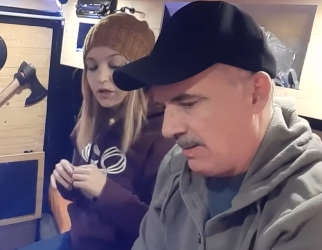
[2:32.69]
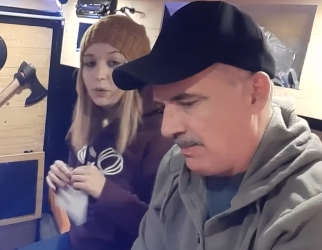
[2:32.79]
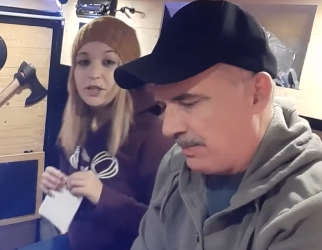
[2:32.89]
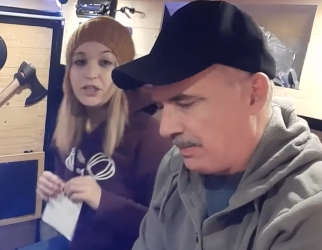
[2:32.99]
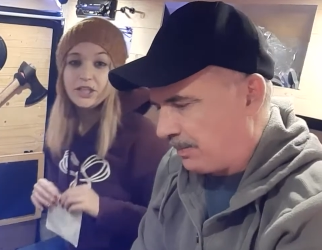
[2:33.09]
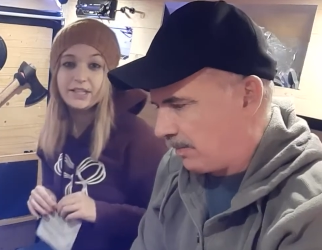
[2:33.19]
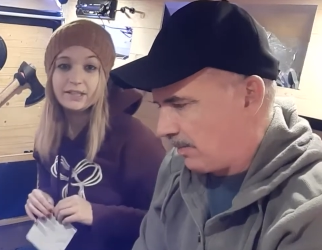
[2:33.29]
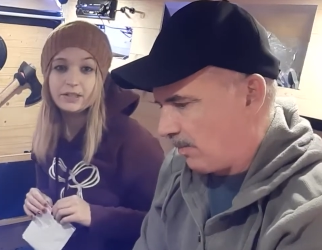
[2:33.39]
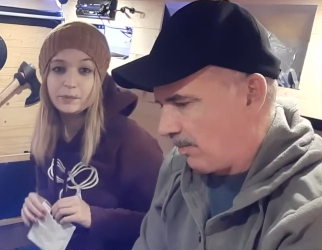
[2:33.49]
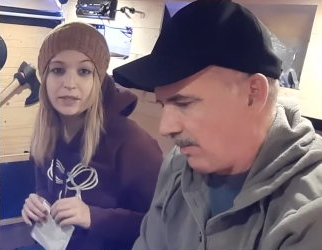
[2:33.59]
Speaker 1: We cheated a
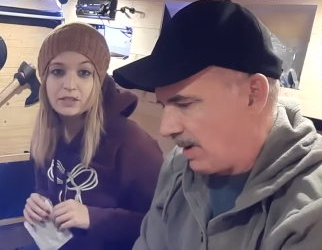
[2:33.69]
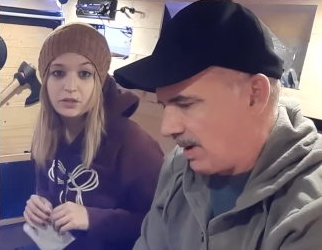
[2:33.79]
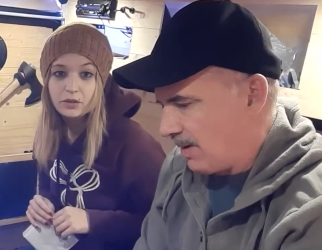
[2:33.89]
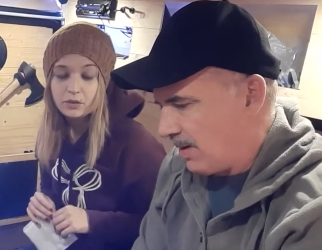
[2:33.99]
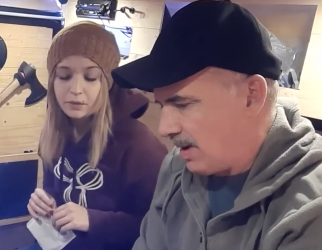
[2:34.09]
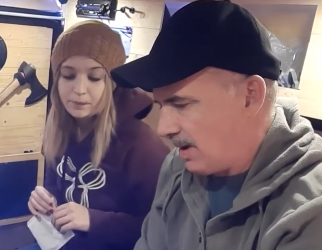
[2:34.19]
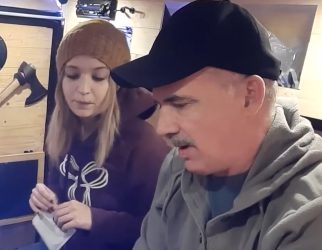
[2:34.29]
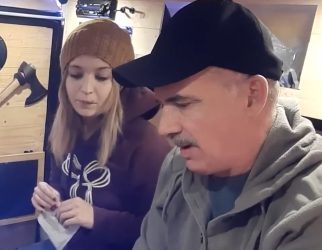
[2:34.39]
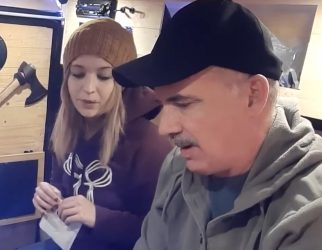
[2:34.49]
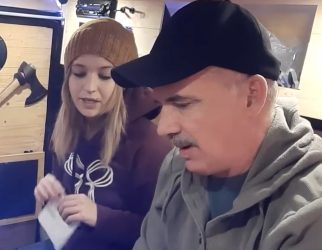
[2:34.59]
little bit too. We,
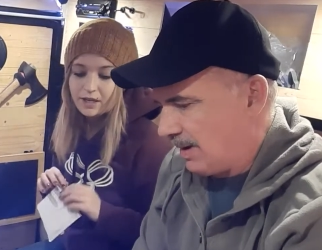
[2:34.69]
we cut